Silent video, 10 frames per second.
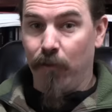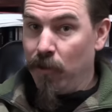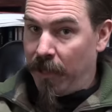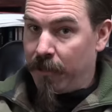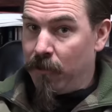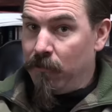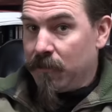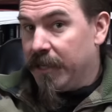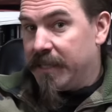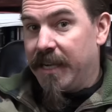full auto,
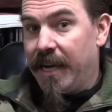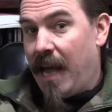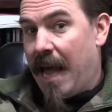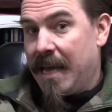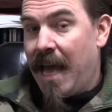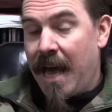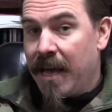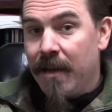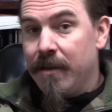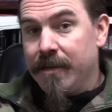let's say AK,